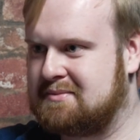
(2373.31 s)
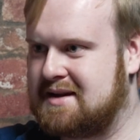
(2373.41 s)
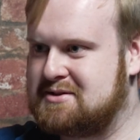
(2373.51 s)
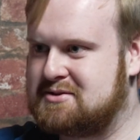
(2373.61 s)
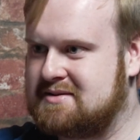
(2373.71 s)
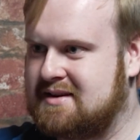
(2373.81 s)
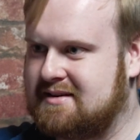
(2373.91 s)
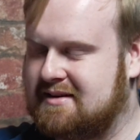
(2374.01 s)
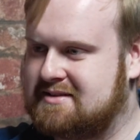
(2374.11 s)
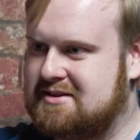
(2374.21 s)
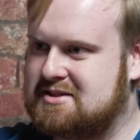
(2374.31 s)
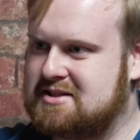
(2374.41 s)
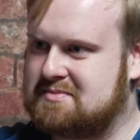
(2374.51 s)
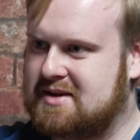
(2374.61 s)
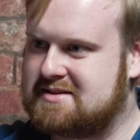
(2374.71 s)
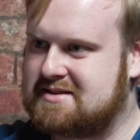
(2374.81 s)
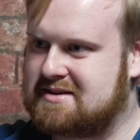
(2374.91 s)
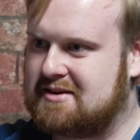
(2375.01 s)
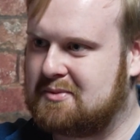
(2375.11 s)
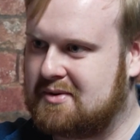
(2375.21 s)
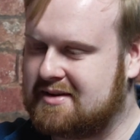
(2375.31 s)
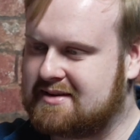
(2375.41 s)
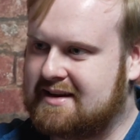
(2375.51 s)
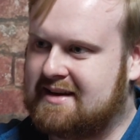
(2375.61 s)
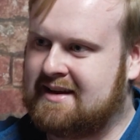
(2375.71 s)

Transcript: men's artistic gymnastics kind of world.